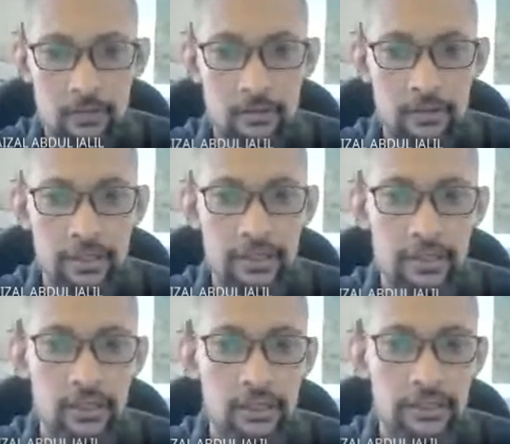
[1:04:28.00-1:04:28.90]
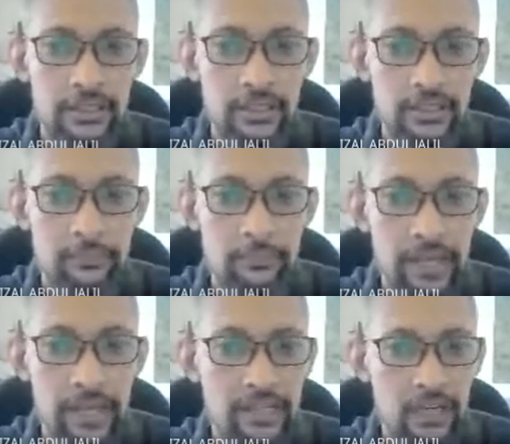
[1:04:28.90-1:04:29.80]
Okay, the
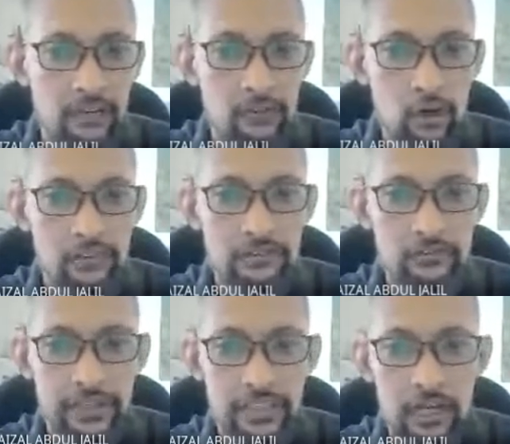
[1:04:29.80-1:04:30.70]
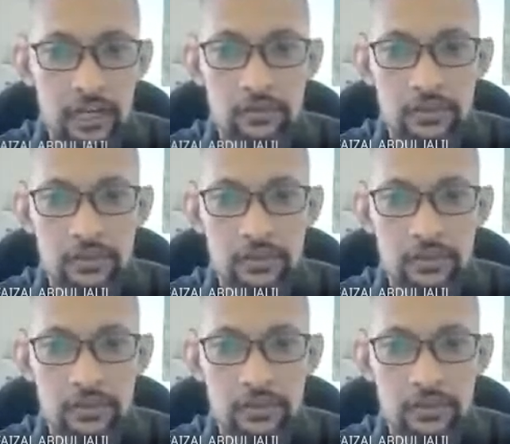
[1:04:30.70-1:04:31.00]
main kind of causes right now,